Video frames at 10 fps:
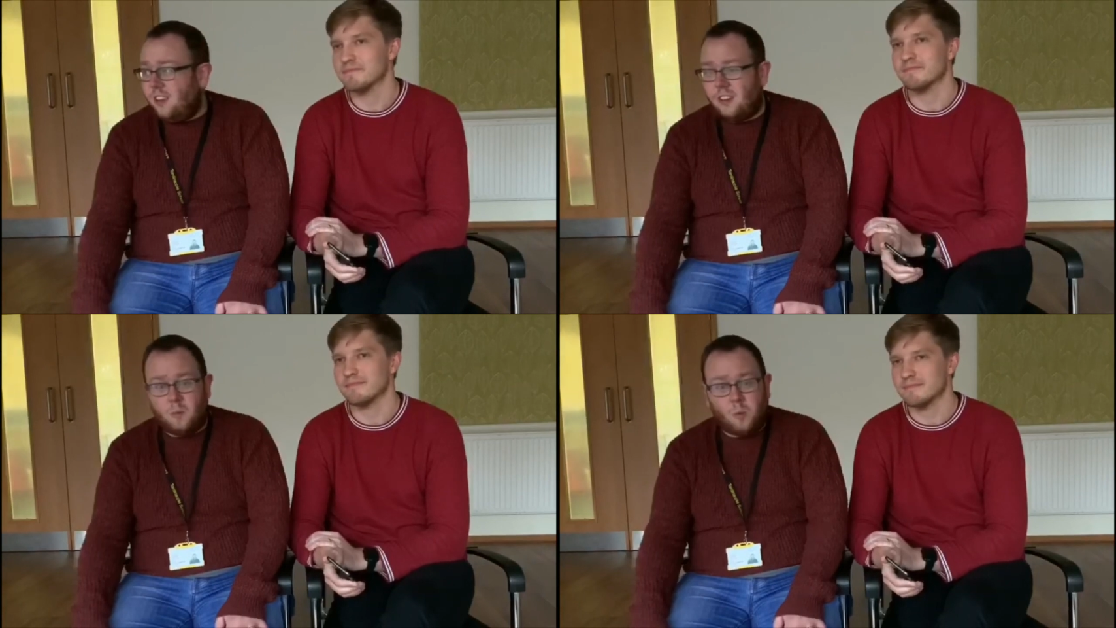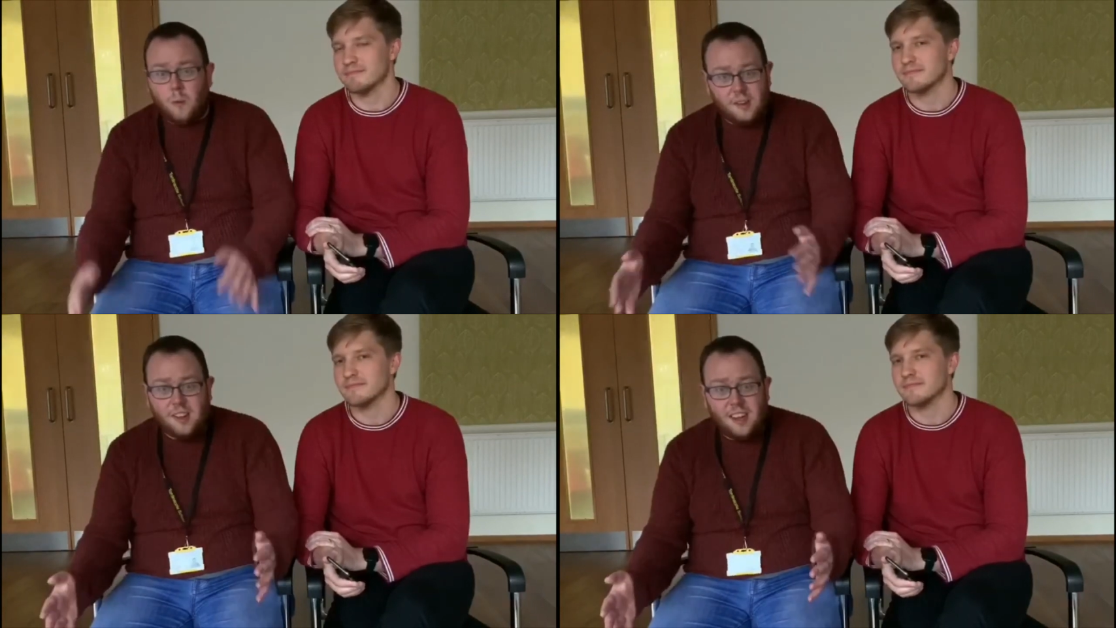Speaker 1: And what we're
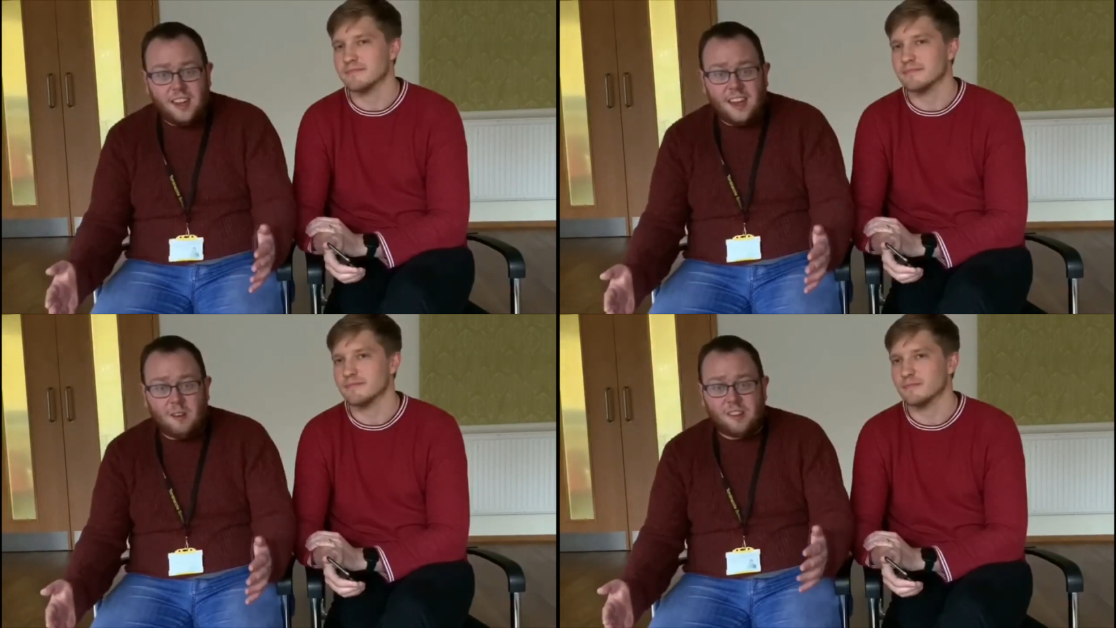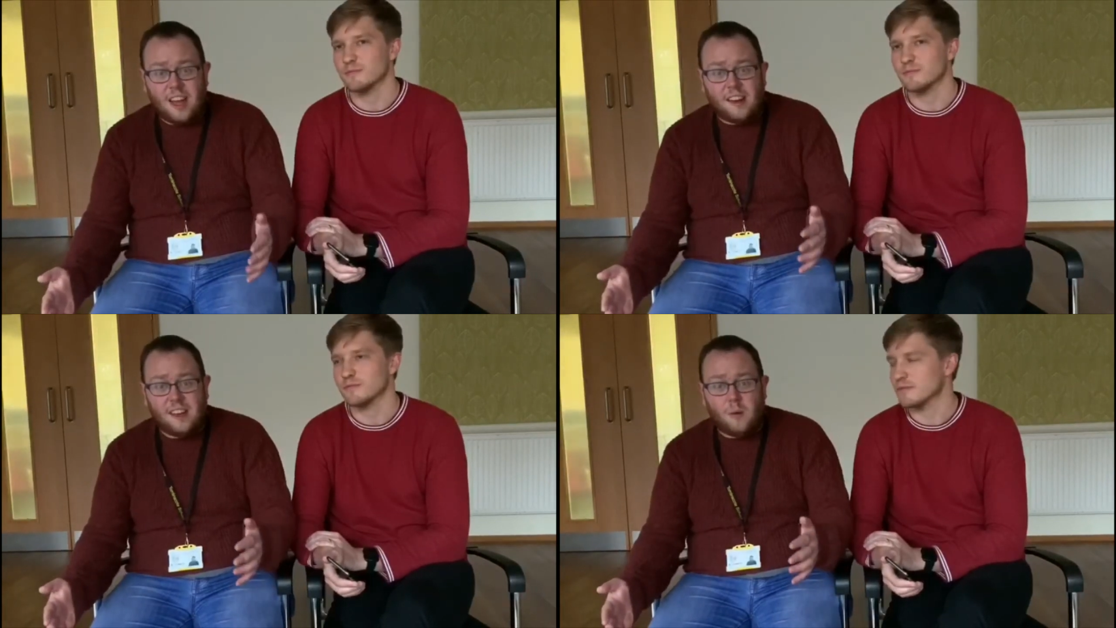seeing here is
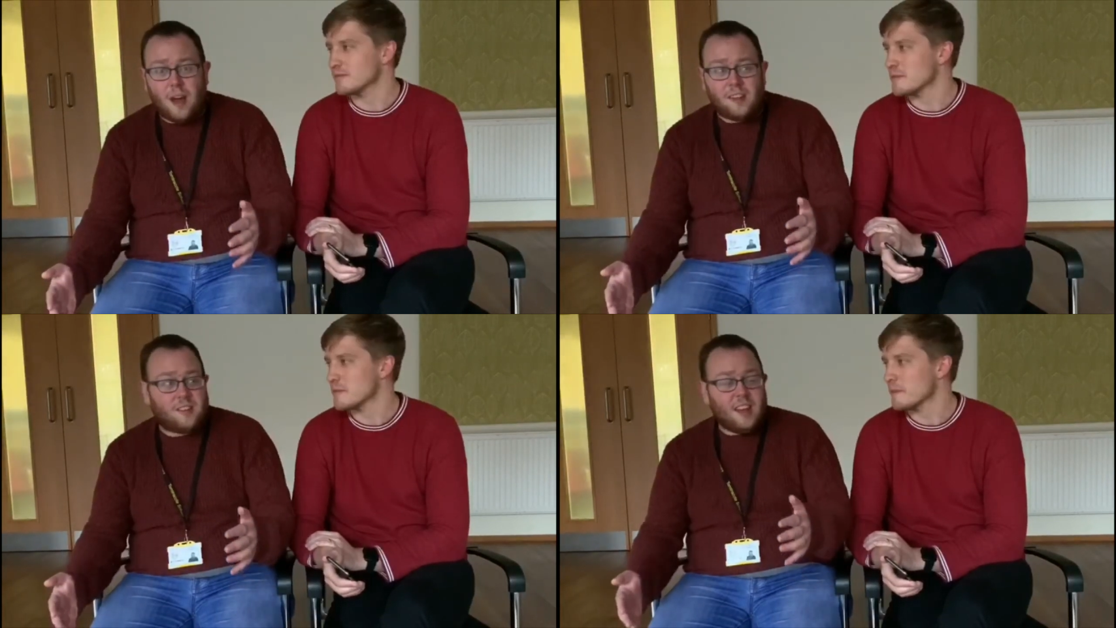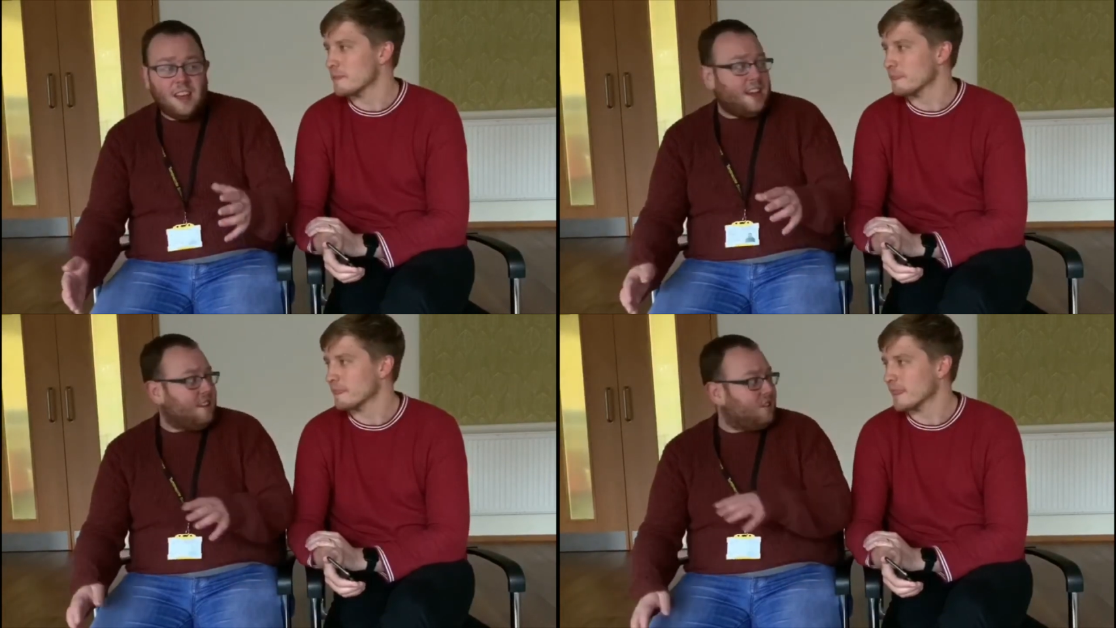Kanye West
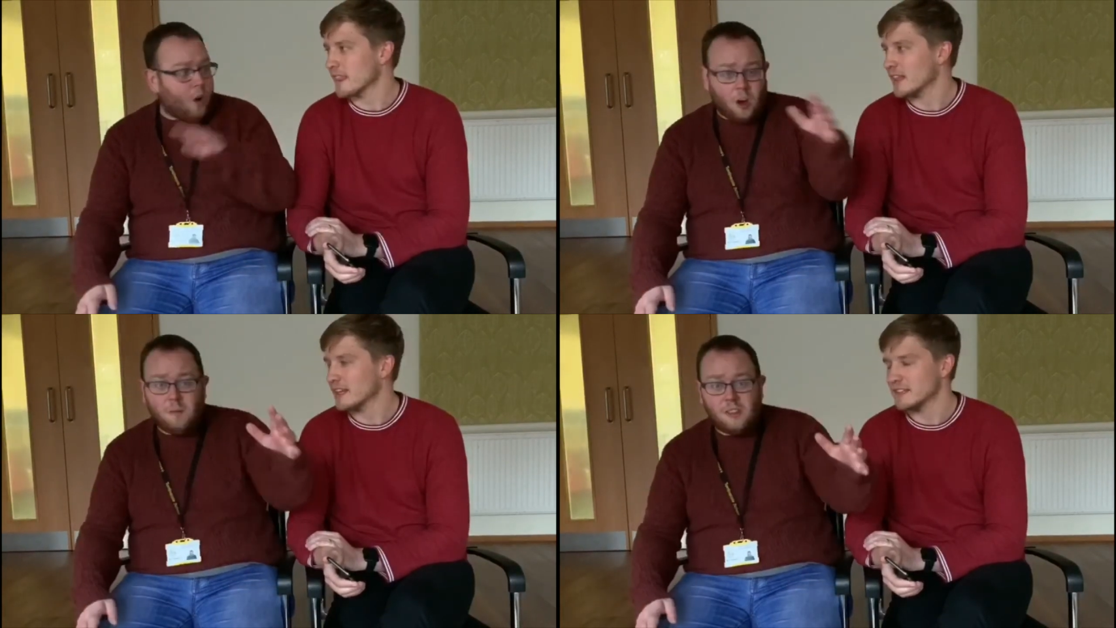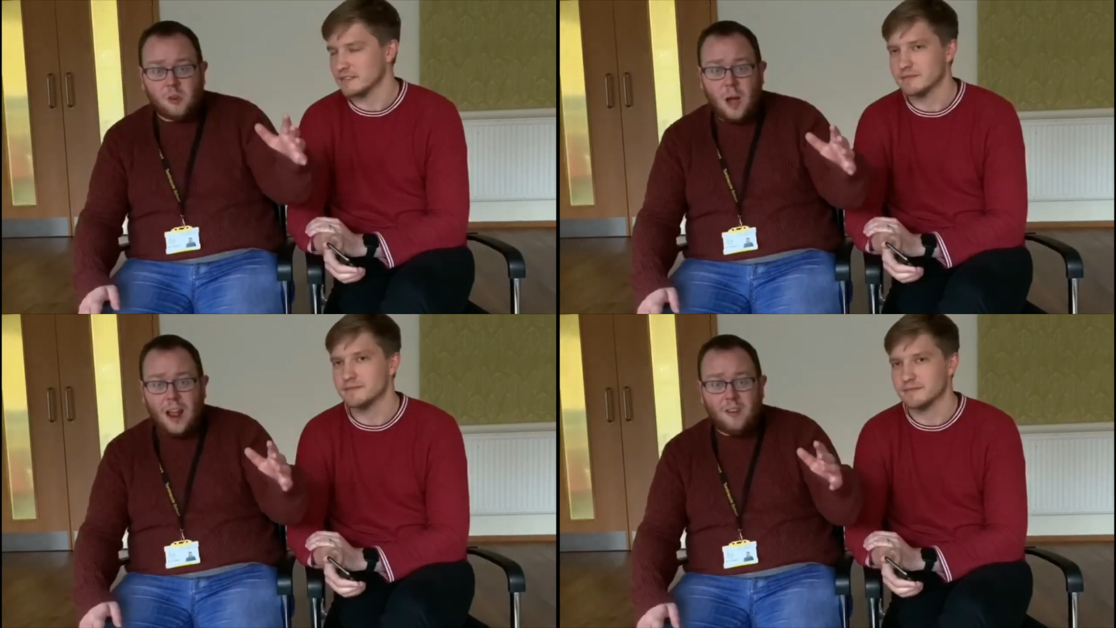in Times
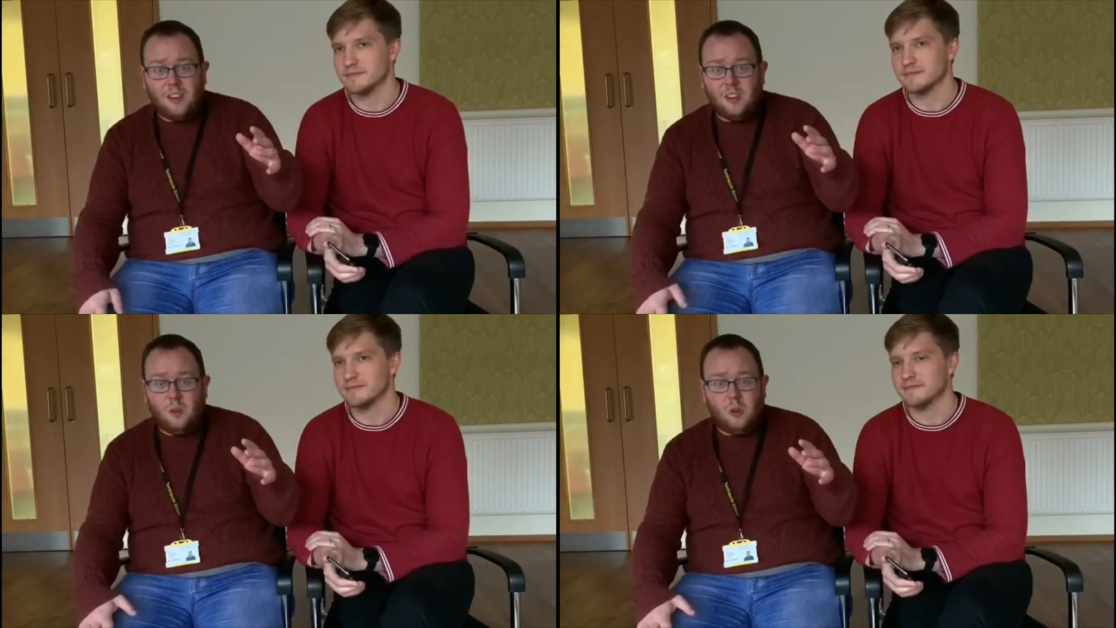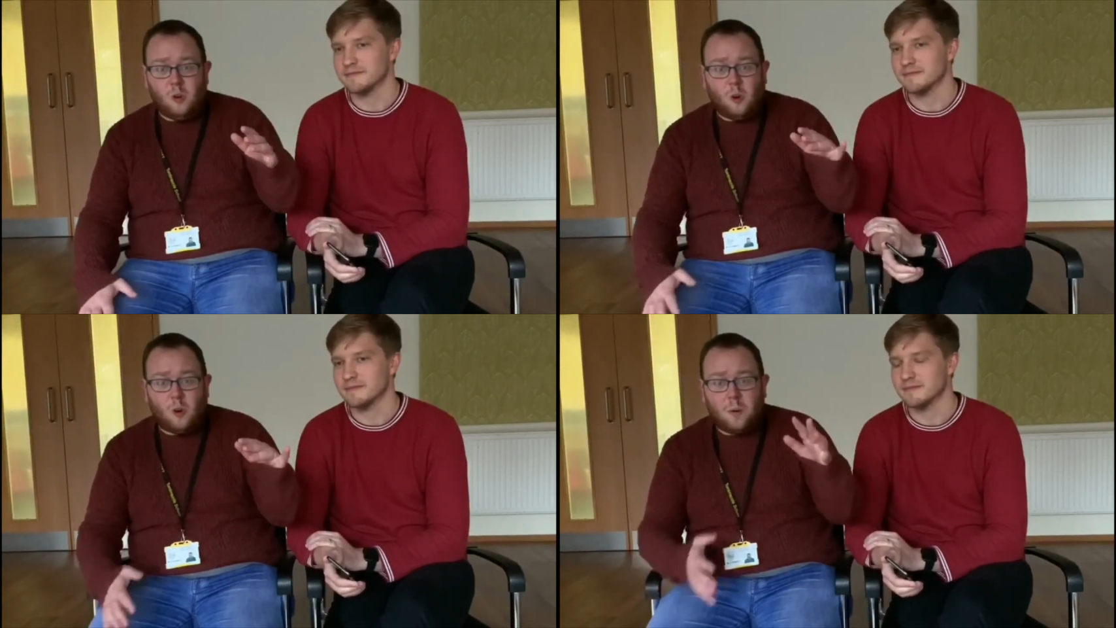Square in New
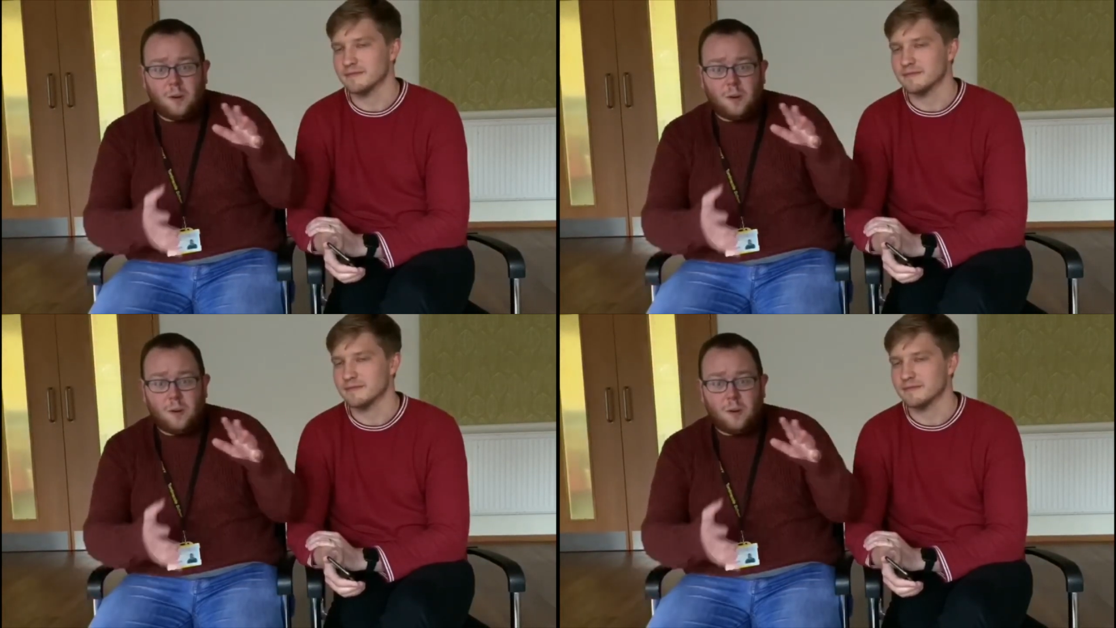York put a